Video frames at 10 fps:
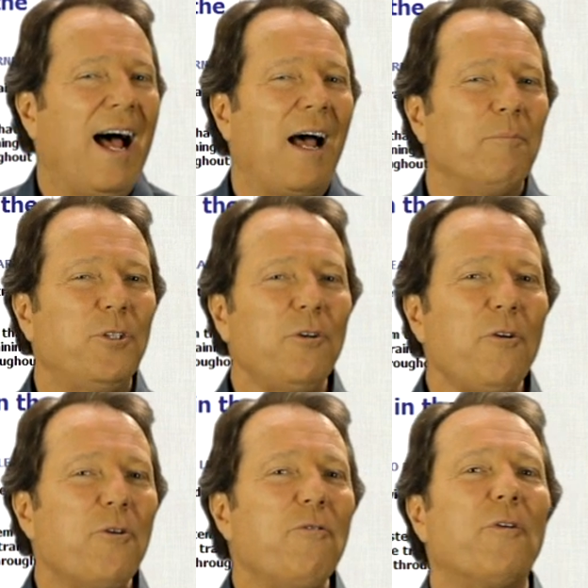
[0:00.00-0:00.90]
I'm sure
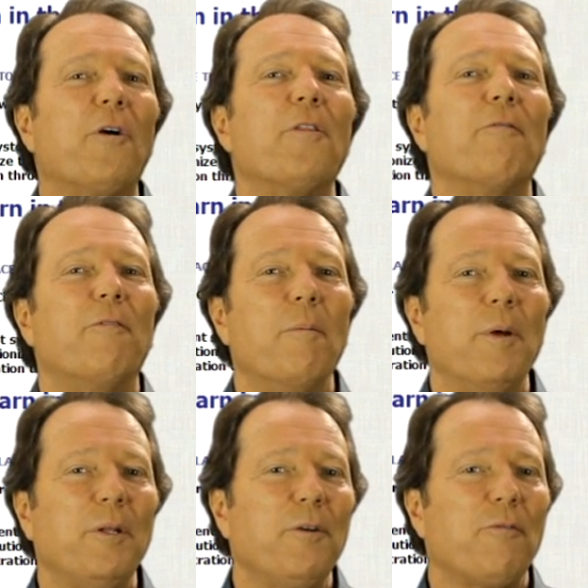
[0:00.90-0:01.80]
you've heard the
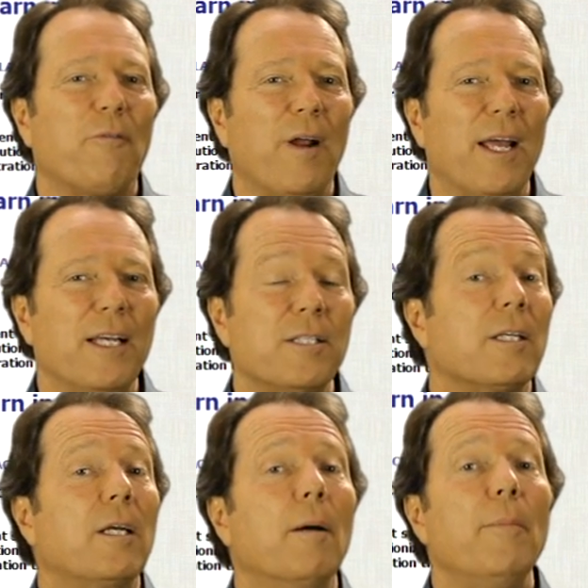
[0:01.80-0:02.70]
familiar
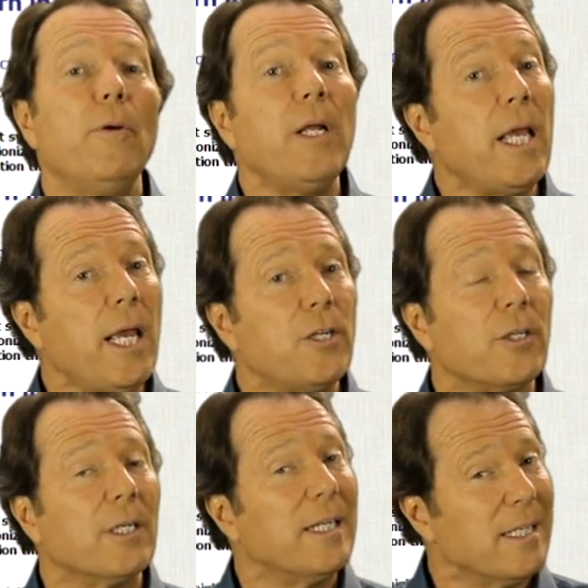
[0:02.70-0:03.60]
phrase,
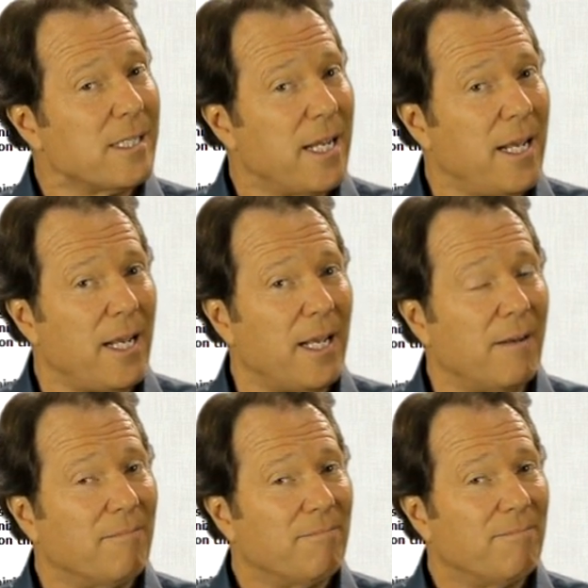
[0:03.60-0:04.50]
communication is key.
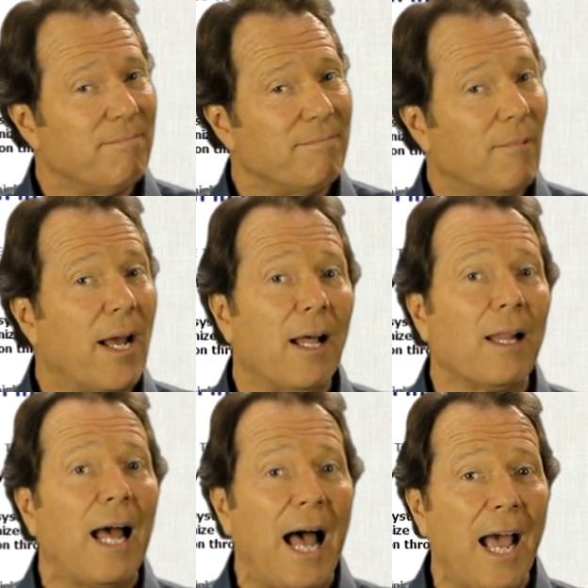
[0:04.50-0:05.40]

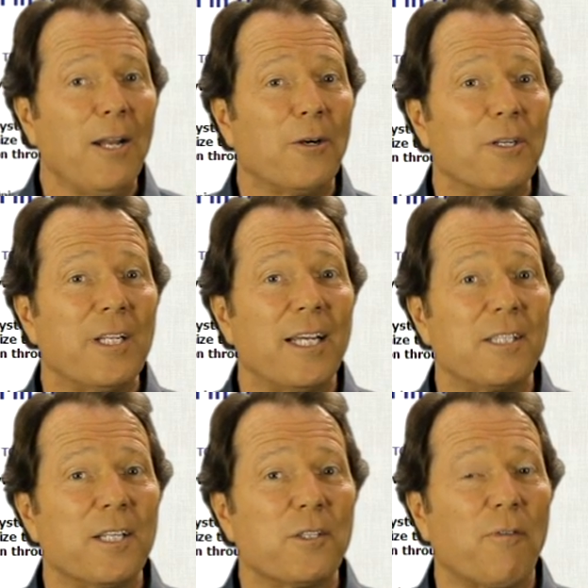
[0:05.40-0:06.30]
Well, iLearn
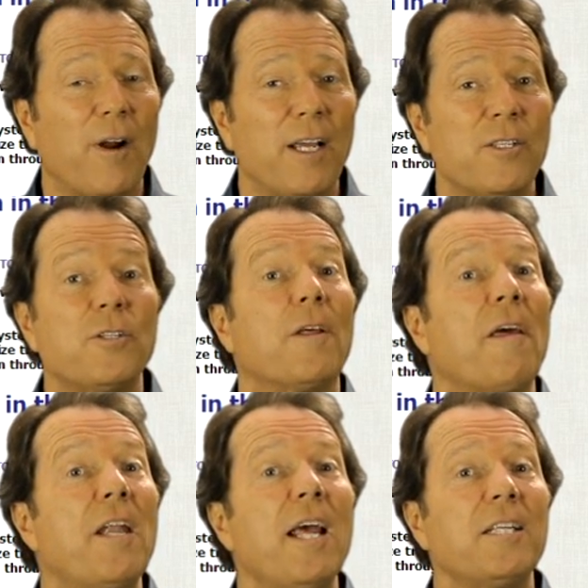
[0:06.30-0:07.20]
takes this phrase to
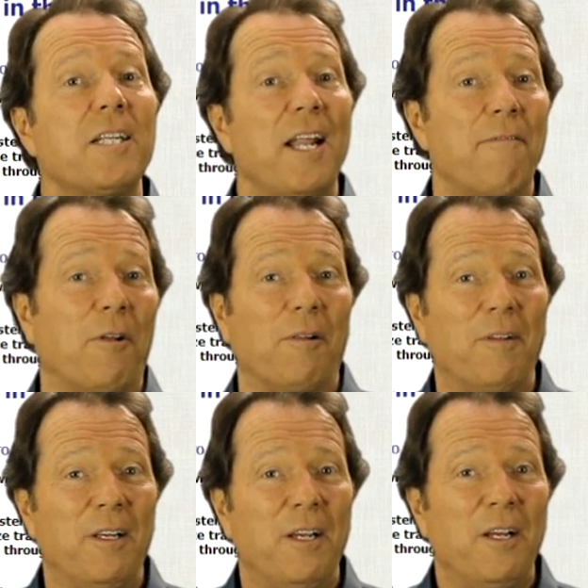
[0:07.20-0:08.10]
the next level.
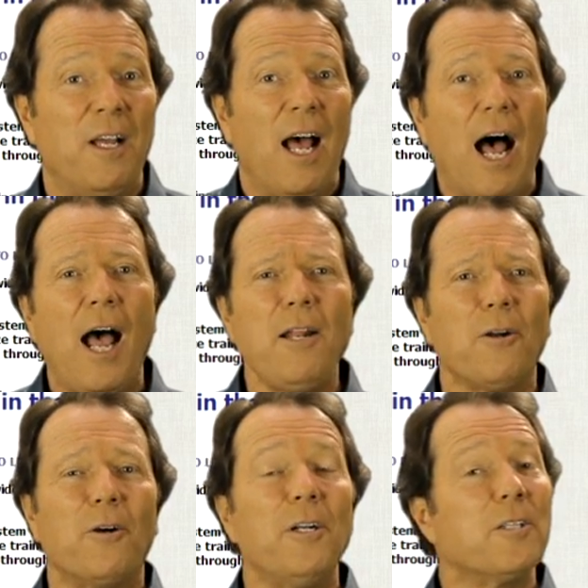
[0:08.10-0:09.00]

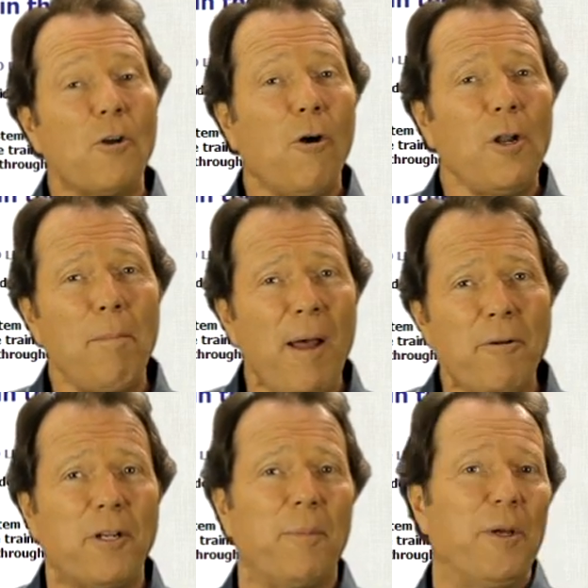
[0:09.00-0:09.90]
iLearn is all
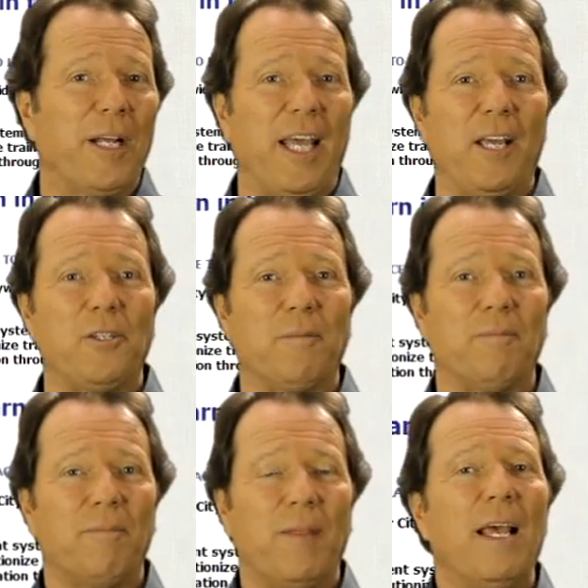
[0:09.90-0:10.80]
about communication.
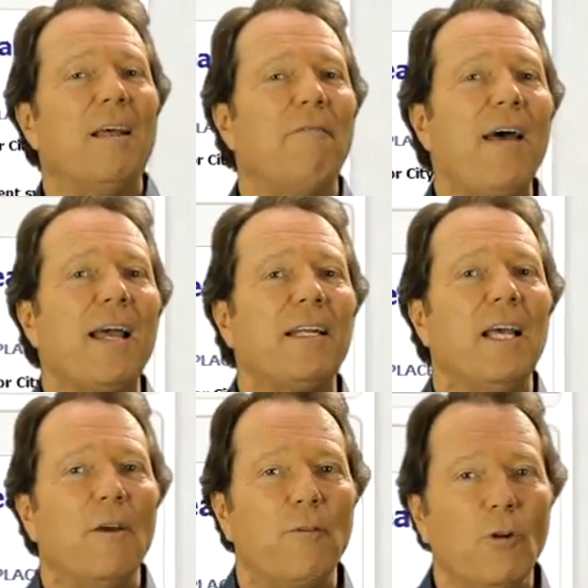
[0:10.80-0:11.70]
In fact,
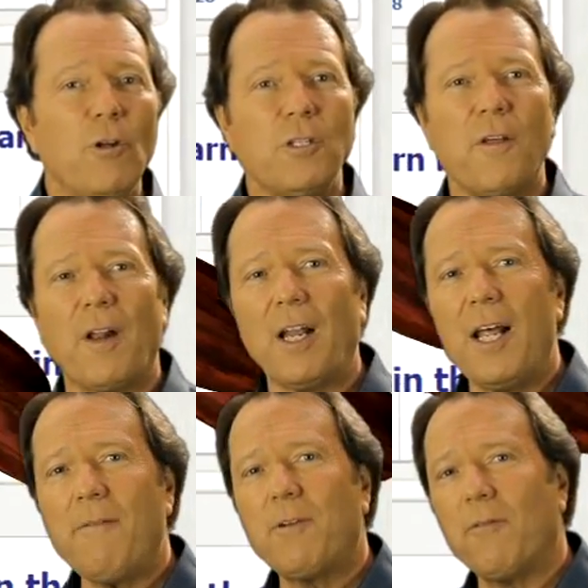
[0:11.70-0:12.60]
if you look to the
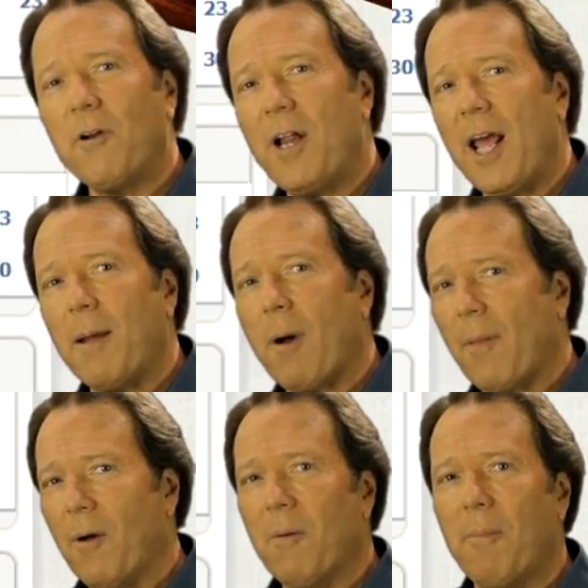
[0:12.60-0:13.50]
left of your name
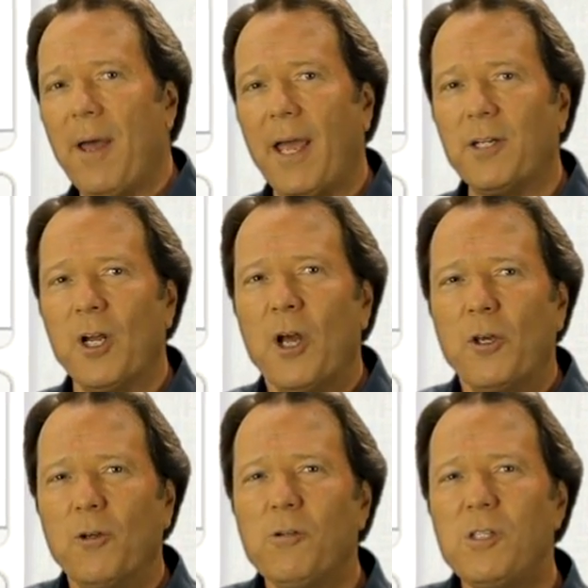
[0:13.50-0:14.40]
on the home page,
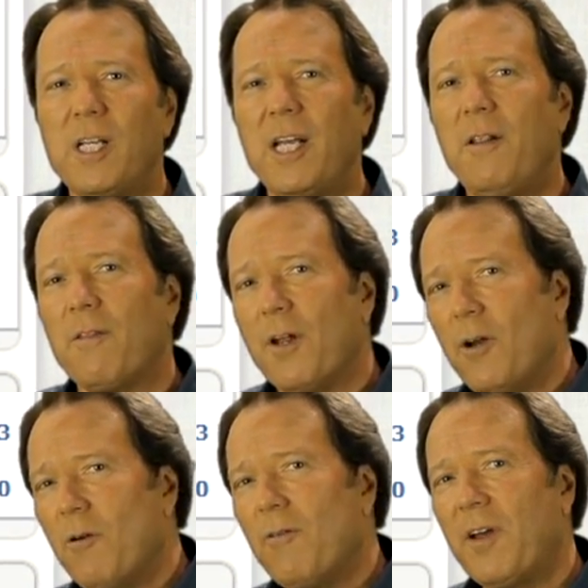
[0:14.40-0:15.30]
you'll see the
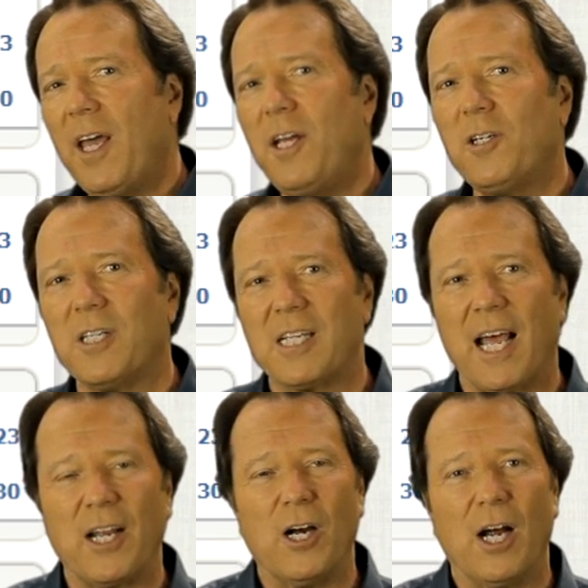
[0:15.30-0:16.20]
notifications
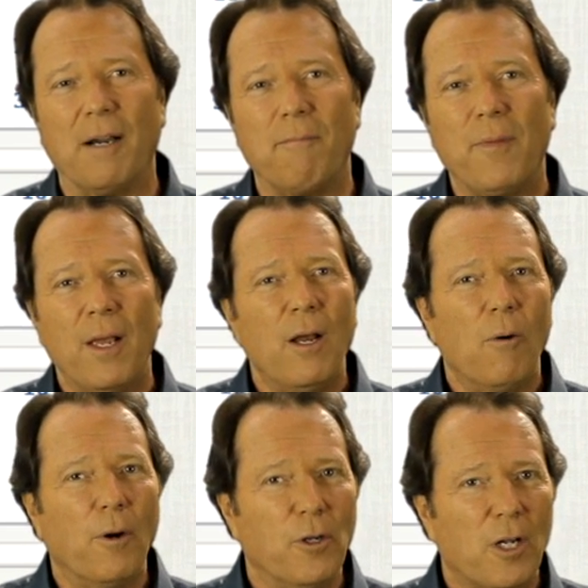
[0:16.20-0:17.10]
icon.
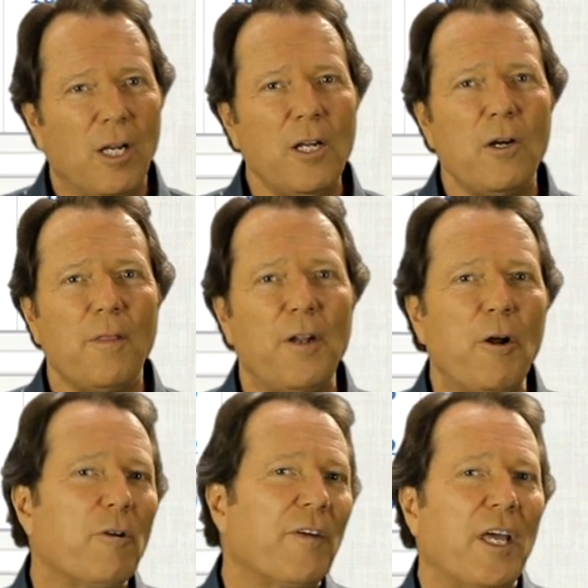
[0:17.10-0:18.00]
When you click on the
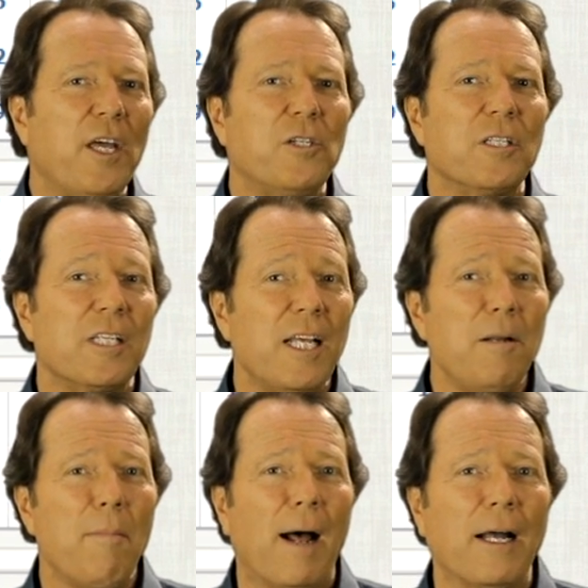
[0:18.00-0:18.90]
notifications
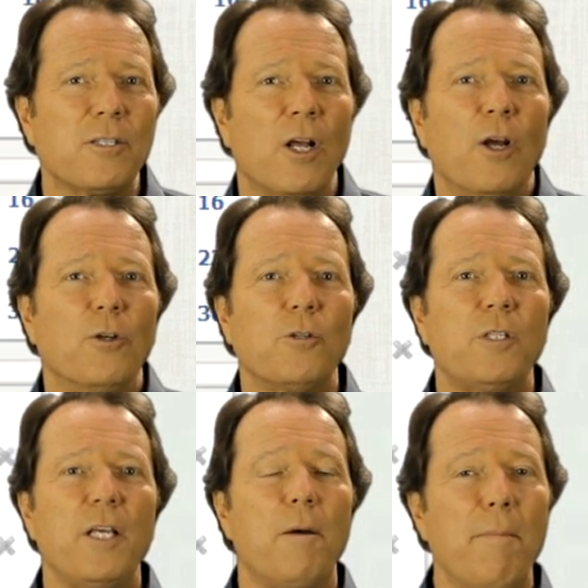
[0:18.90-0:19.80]
inbox, you'll
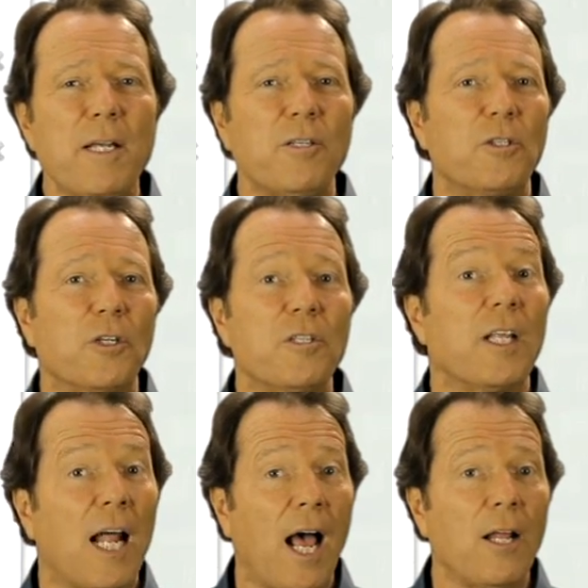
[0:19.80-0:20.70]
see the messages
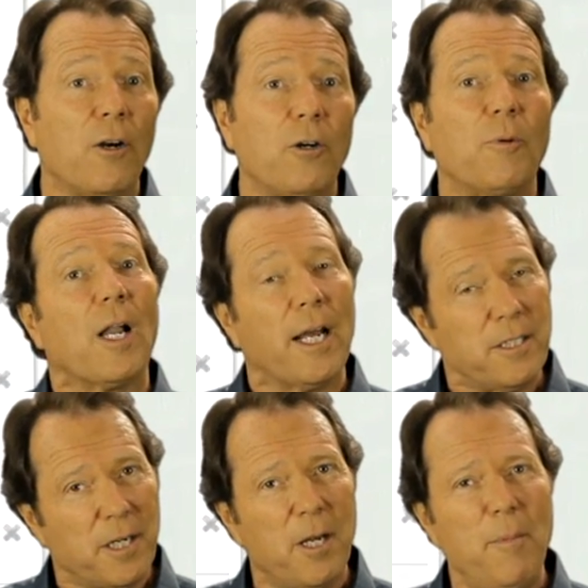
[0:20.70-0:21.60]
that iLearn would
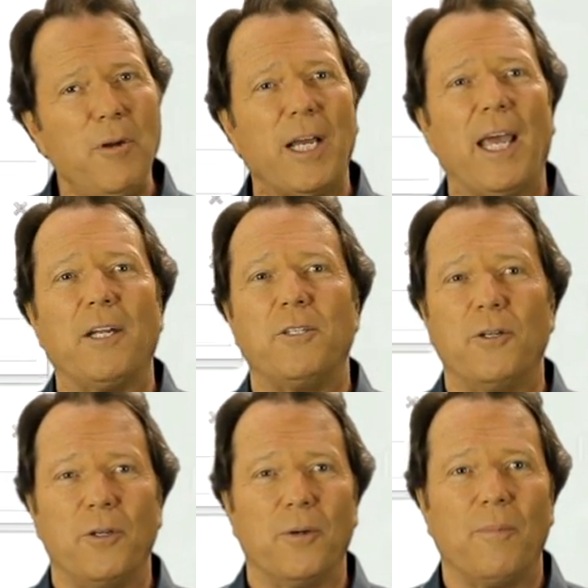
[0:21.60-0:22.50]
like to communicate
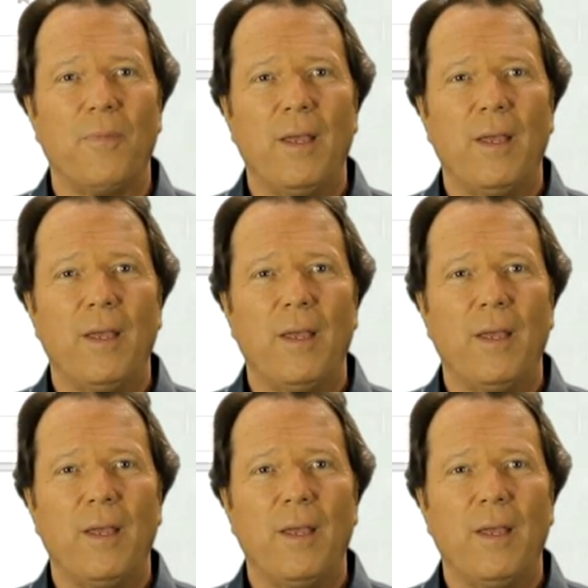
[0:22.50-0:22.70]
to you.